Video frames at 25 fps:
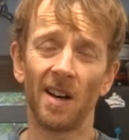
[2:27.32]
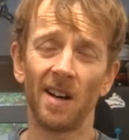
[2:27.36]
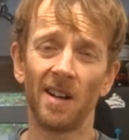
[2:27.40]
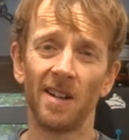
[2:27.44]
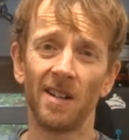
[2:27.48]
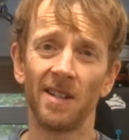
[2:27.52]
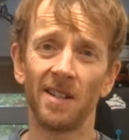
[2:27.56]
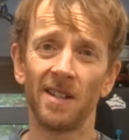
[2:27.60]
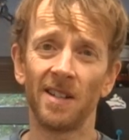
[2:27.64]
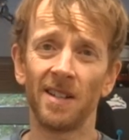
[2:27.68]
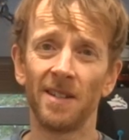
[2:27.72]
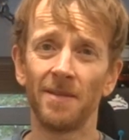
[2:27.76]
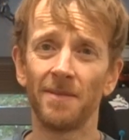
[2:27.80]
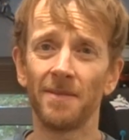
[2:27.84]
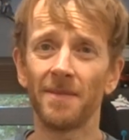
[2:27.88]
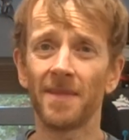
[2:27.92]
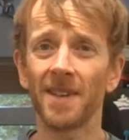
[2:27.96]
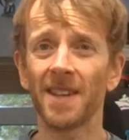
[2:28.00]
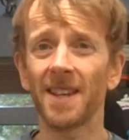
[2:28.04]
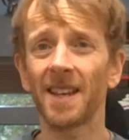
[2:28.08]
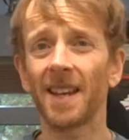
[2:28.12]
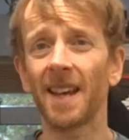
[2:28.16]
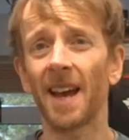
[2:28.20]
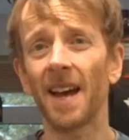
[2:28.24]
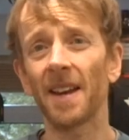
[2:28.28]

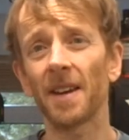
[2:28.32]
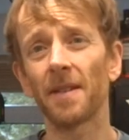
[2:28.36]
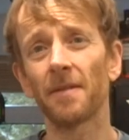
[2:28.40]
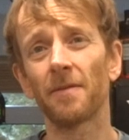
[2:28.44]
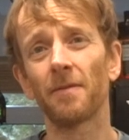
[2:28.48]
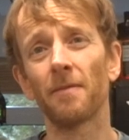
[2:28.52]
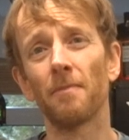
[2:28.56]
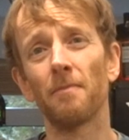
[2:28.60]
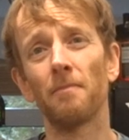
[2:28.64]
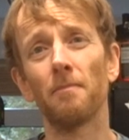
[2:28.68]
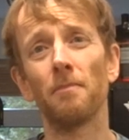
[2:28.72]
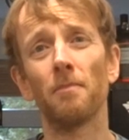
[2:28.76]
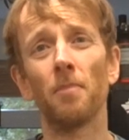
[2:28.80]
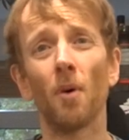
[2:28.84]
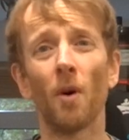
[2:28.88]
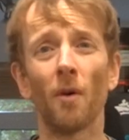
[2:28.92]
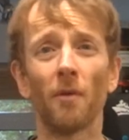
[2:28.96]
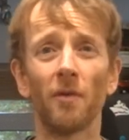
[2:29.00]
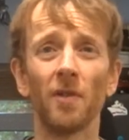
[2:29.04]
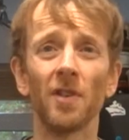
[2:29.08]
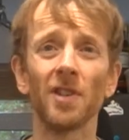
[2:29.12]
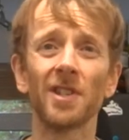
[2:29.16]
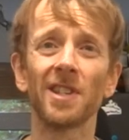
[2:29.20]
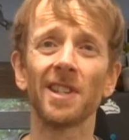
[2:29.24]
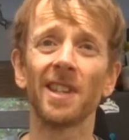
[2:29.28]
it kind of
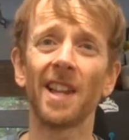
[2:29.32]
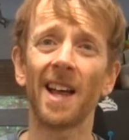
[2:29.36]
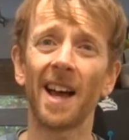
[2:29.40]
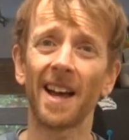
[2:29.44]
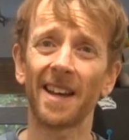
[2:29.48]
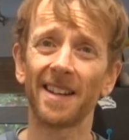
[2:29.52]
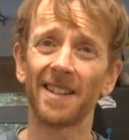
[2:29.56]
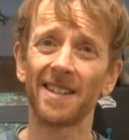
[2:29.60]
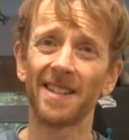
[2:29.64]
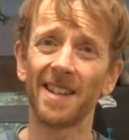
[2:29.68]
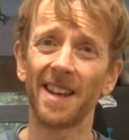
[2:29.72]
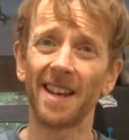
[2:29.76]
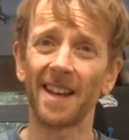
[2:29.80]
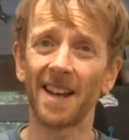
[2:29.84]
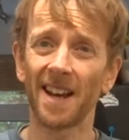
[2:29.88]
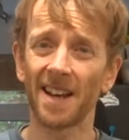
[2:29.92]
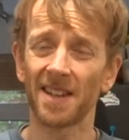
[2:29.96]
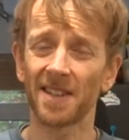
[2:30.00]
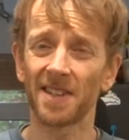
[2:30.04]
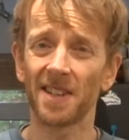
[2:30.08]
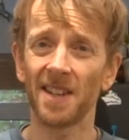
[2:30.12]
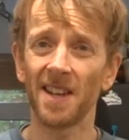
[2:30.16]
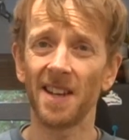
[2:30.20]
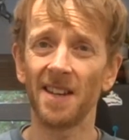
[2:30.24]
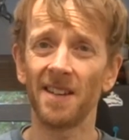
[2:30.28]
buffers lactic
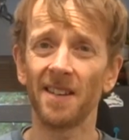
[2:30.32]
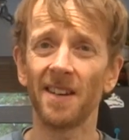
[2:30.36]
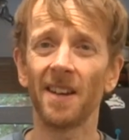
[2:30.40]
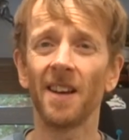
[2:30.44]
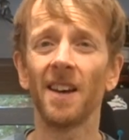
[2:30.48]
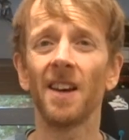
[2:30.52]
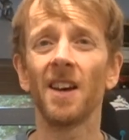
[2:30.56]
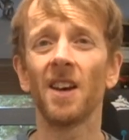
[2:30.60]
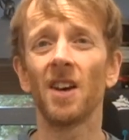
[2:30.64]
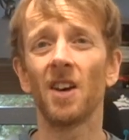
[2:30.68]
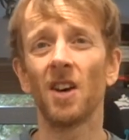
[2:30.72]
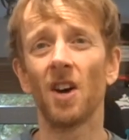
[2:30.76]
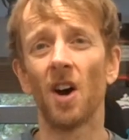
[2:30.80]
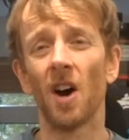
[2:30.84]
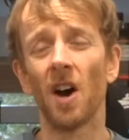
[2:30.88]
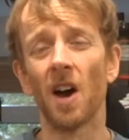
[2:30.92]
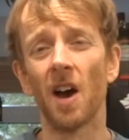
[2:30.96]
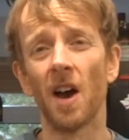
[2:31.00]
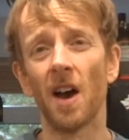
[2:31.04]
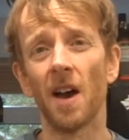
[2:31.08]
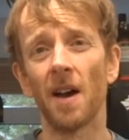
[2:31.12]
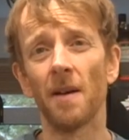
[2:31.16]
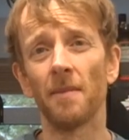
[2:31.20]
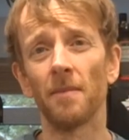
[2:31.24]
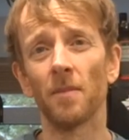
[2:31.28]
acid,
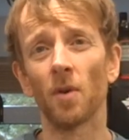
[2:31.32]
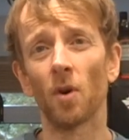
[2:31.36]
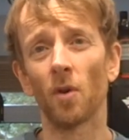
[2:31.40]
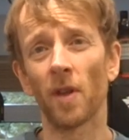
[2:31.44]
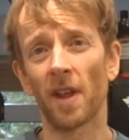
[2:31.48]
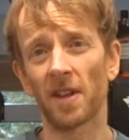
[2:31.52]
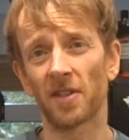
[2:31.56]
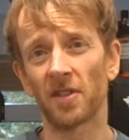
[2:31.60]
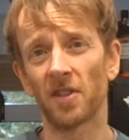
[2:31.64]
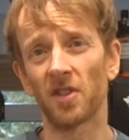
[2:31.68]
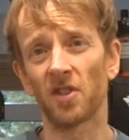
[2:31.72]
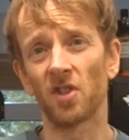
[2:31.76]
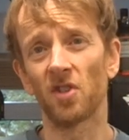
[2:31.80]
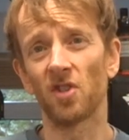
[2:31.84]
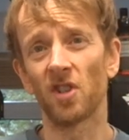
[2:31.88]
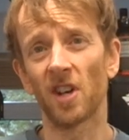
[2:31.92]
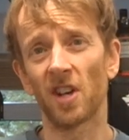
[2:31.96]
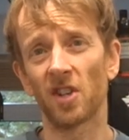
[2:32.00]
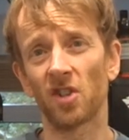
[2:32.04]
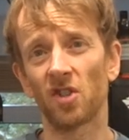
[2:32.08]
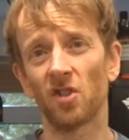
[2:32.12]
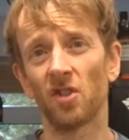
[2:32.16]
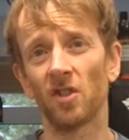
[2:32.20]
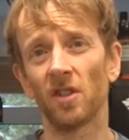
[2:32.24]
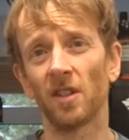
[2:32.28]
or that's the
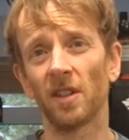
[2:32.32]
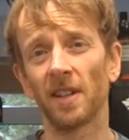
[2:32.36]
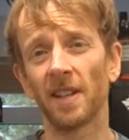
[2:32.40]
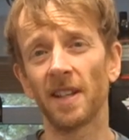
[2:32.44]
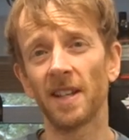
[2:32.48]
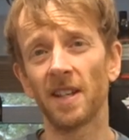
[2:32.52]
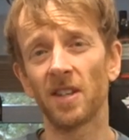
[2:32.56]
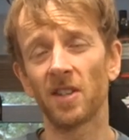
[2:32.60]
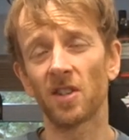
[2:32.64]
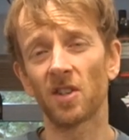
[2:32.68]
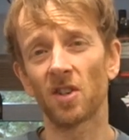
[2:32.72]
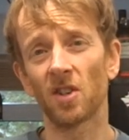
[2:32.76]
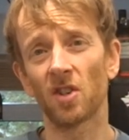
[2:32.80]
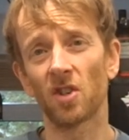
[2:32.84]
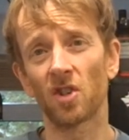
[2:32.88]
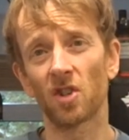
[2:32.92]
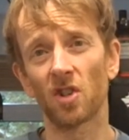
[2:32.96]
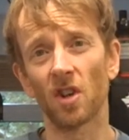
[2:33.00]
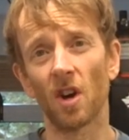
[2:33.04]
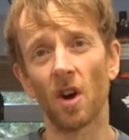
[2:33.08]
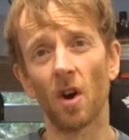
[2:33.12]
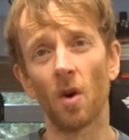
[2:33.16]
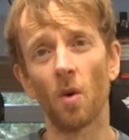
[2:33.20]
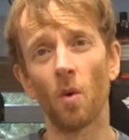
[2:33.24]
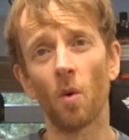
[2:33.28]
suggestion at least.
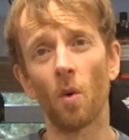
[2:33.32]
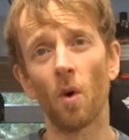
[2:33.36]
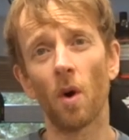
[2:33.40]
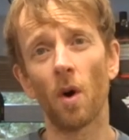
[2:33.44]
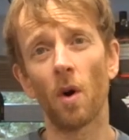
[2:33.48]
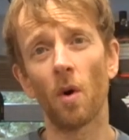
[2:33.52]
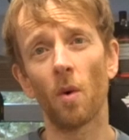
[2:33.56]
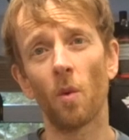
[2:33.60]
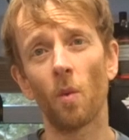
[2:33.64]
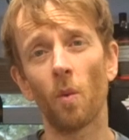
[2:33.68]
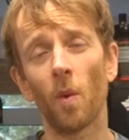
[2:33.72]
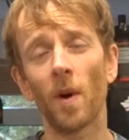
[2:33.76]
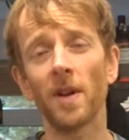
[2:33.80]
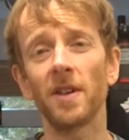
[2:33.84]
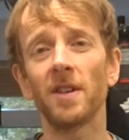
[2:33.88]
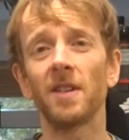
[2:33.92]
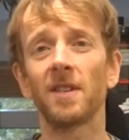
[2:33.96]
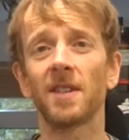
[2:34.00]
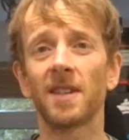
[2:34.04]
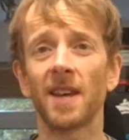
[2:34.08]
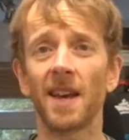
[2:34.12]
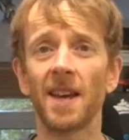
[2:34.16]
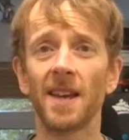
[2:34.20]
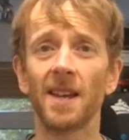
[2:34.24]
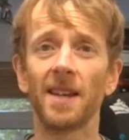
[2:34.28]
So when you
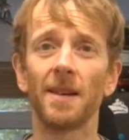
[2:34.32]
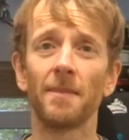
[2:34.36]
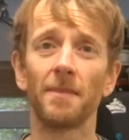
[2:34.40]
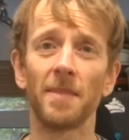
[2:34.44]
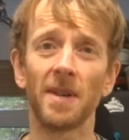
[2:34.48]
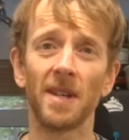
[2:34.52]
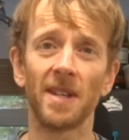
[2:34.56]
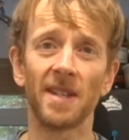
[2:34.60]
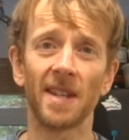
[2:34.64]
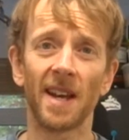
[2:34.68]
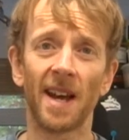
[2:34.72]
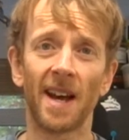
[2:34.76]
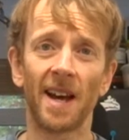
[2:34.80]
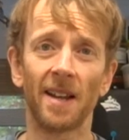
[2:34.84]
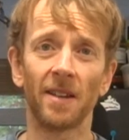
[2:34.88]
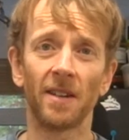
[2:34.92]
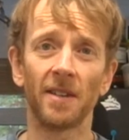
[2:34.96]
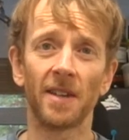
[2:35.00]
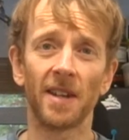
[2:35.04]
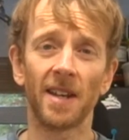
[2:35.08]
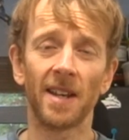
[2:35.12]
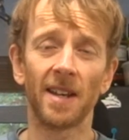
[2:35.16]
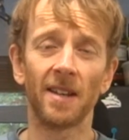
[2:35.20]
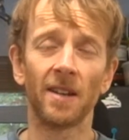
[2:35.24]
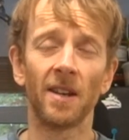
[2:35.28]
take
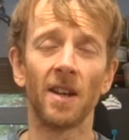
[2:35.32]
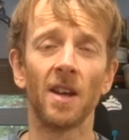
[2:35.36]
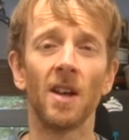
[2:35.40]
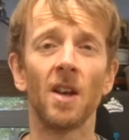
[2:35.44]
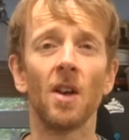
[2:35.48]
BetaAlanine,